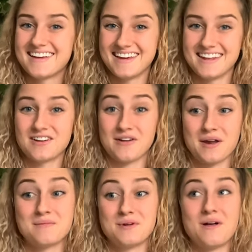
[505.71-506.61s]
an
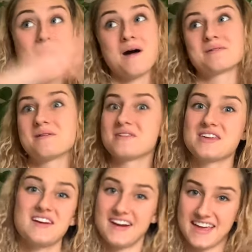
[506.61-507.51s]
incredible upcoming
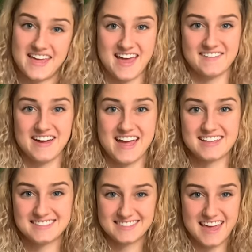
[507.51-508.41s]
year and I can't wait.
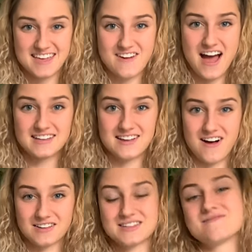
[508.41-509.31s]
Thank you guys
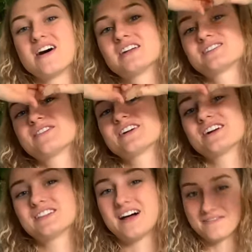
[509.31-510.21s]
all so much for
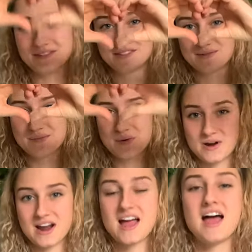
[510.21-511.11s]
your love and
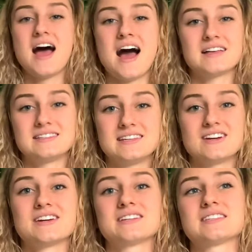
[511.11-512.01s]
support. I
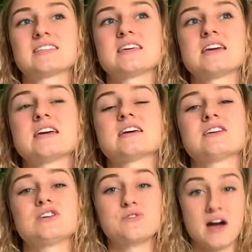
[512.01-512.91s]
seriously,
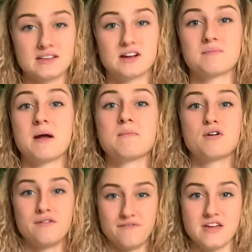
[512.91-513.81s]
you guys are my
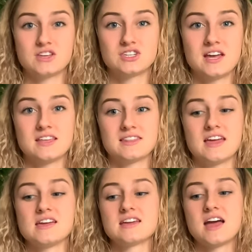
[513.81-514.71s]
motivation.
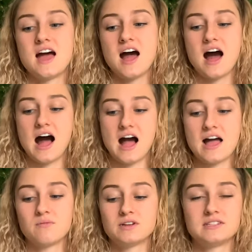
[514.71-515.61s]
Like,
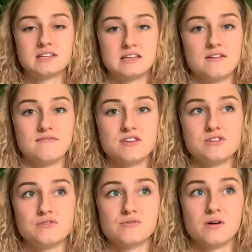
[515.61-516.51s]
I want to give
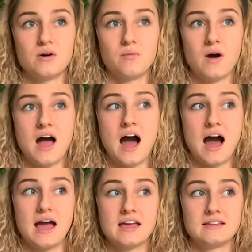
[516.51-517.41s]
you what
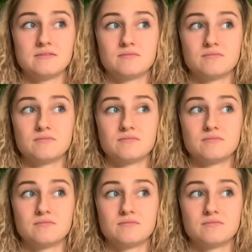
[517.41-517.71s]
I